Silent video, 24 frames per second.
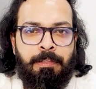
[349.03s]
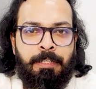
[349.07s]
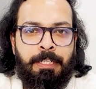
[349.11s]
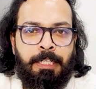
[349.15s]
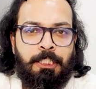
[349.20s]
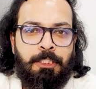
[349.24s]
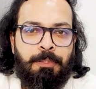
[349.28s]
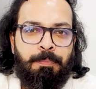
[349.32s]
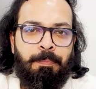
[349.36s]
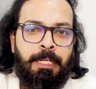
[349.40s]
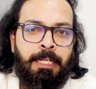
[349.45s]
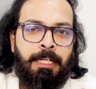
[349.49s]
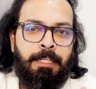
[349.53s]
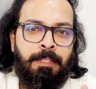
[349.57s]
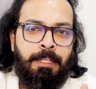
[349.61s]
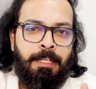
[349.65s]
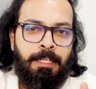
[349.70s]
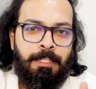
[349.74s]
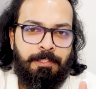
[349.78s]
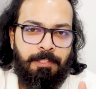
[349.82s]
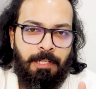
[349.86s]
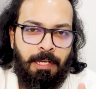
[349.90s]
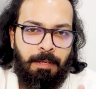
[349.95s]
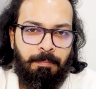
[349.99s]
and explain the
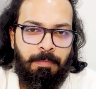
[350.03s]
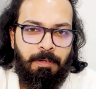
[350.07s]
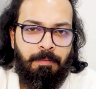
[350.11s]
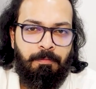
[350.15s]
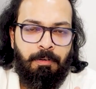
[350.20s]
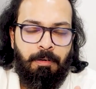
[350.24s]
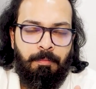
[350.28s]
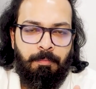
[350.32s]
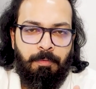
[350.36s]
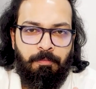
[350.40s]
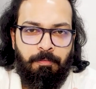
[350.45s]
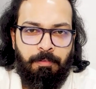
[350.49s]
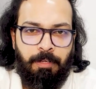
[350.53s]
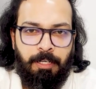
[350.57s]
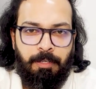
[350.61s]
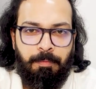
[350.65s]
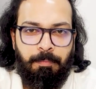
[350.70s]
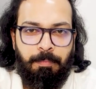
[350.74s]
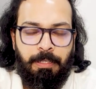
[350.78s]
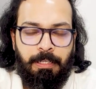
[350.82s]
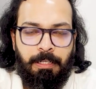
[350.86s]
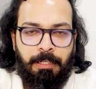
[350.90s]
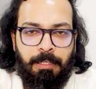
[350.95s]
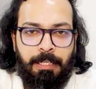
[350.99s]
example from the very
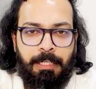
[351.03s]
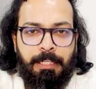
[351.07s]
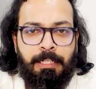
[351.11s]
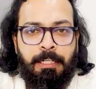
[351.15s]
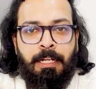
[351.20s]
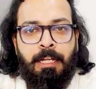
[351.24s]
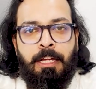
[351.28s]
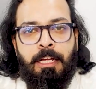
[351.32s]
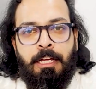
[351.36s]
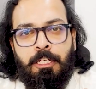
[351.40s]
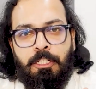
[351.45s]
beginning.